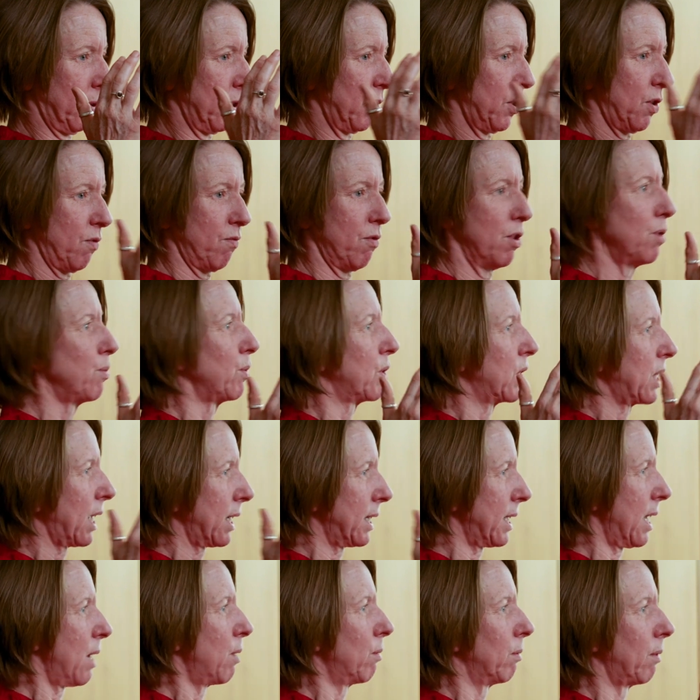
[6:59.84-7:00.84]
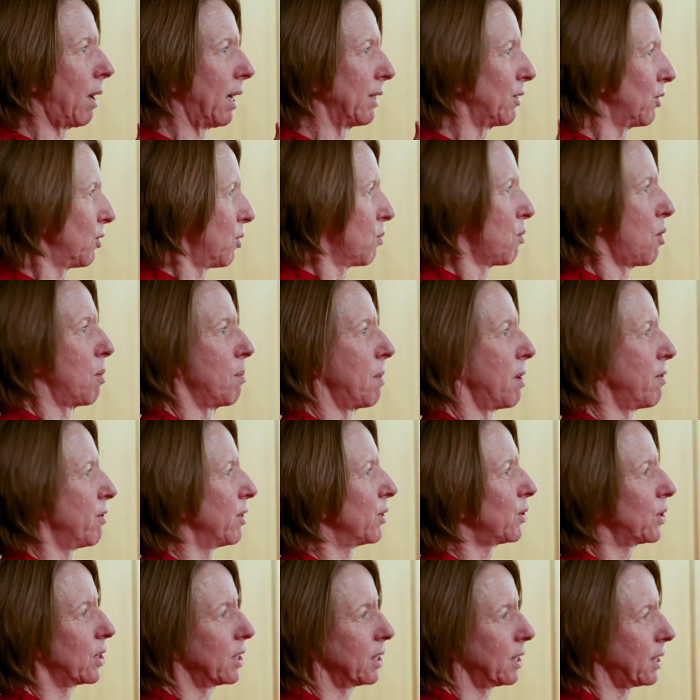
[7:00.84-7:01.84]
there's a route set out. I don't know what my
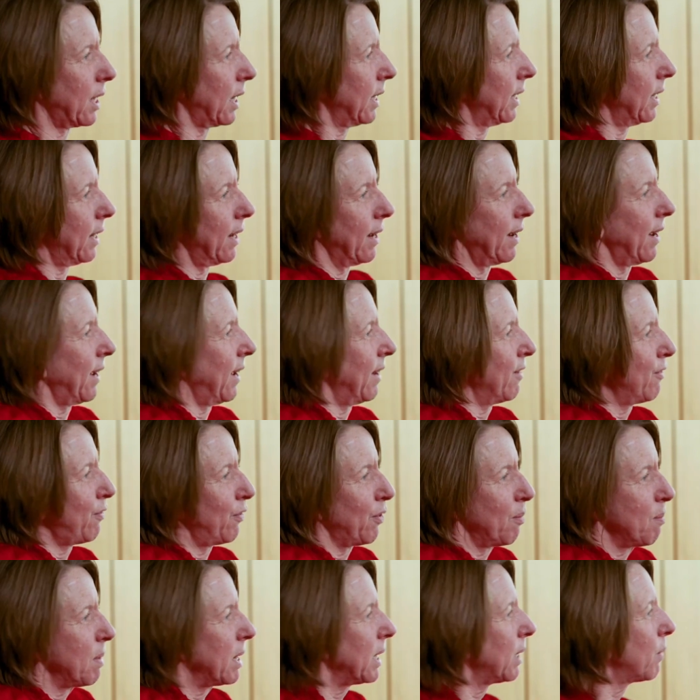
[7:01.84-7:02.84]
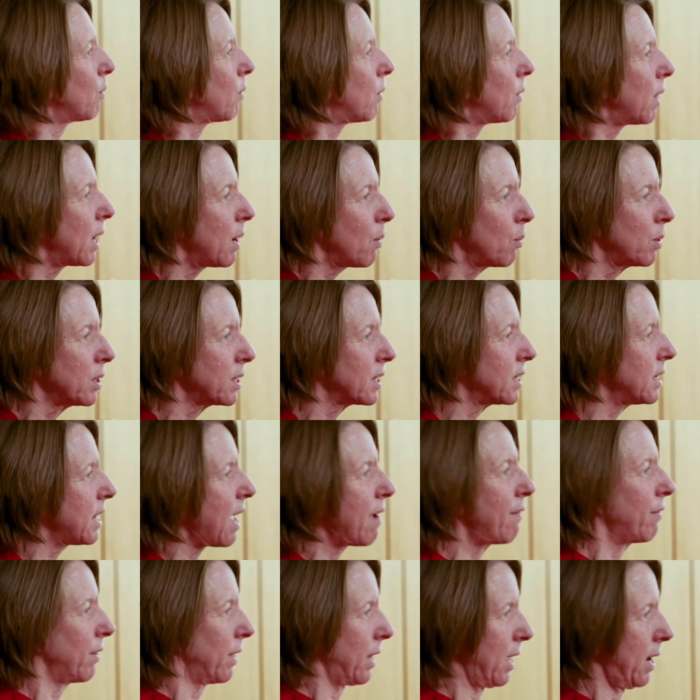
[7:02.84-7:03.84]
route is. And for me, it was
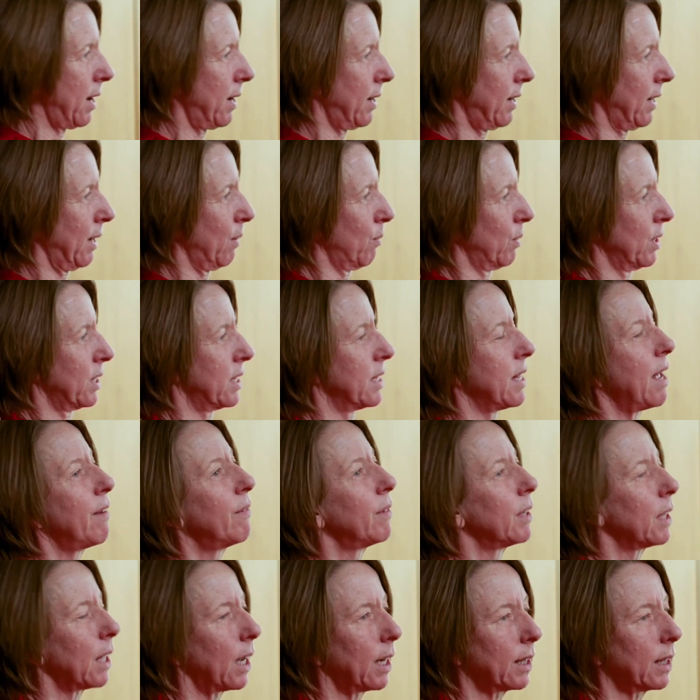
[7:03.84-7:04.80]
never that. It was never